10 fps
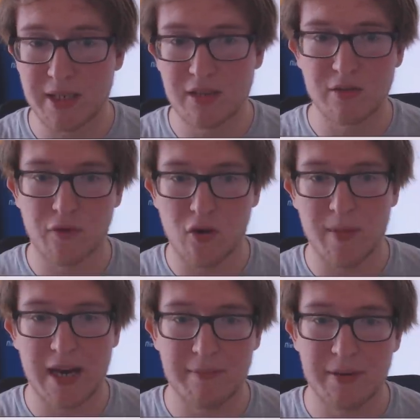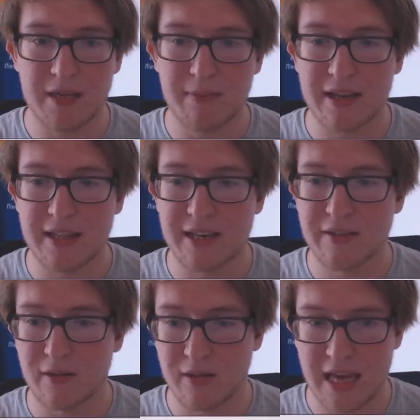form NIP back then,
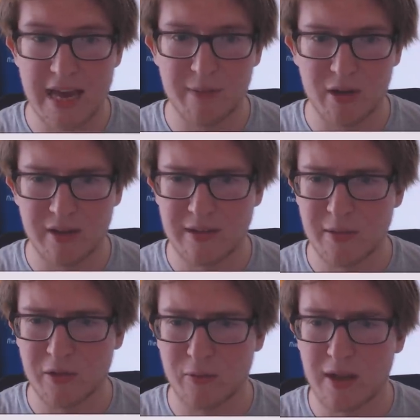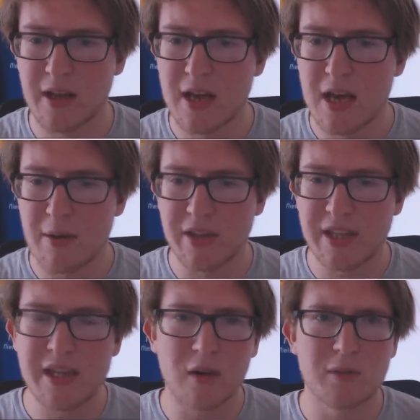so they had him on the team as well. But then
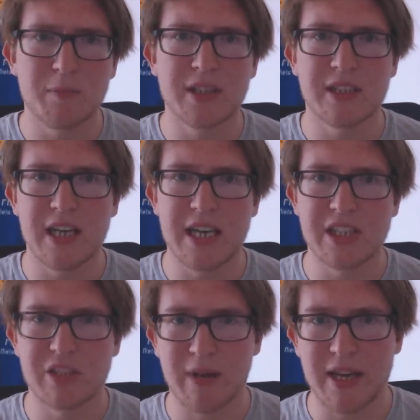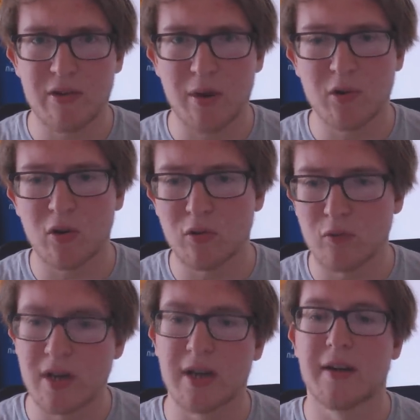they also picked a Danish player up called
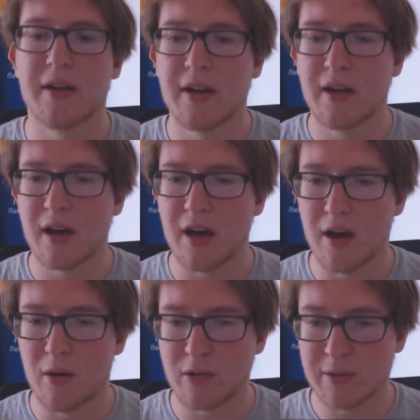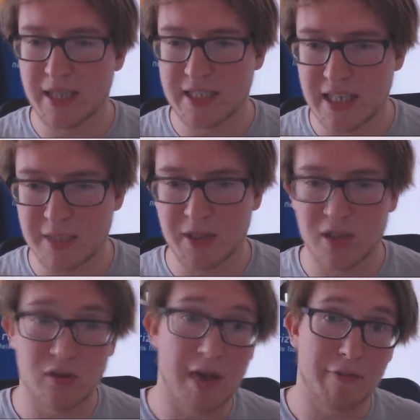Ritter. Which makes sense
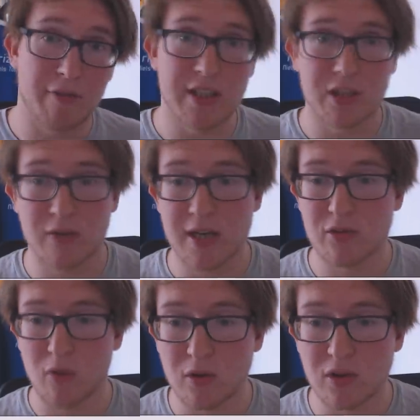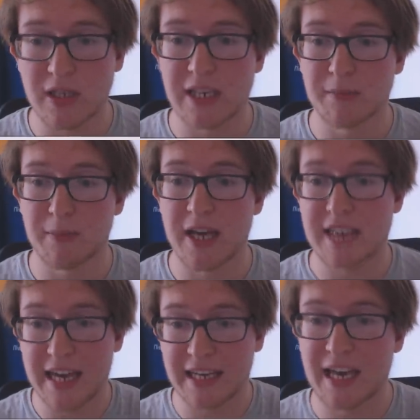because you have Freeze and Trace, who are also Danish players,
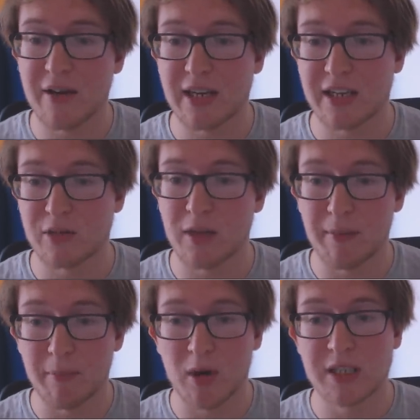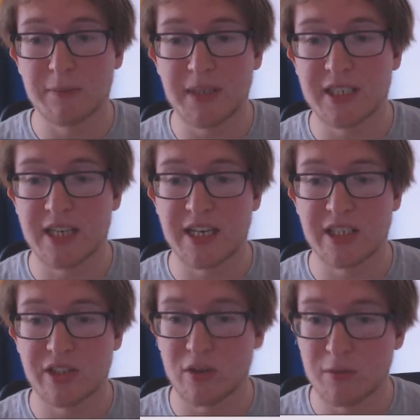and Kerrigan as well, and Moddii speaks
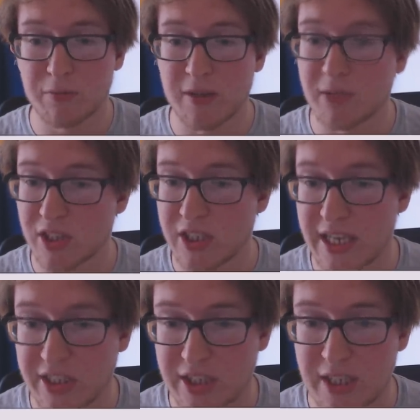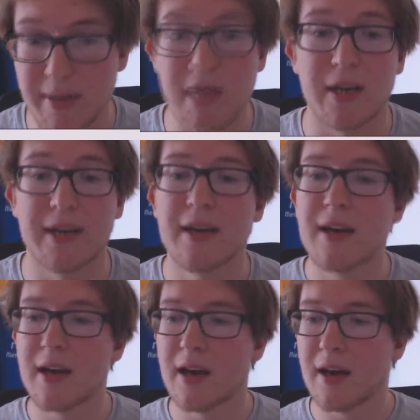Danish, so it's pretty much a Danish team anyway.
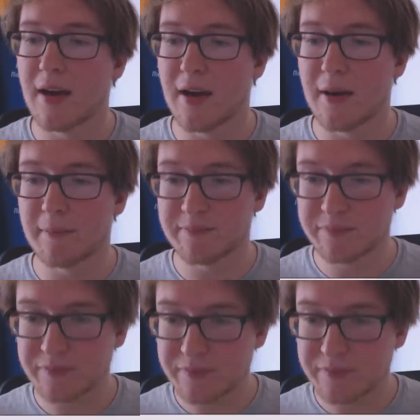And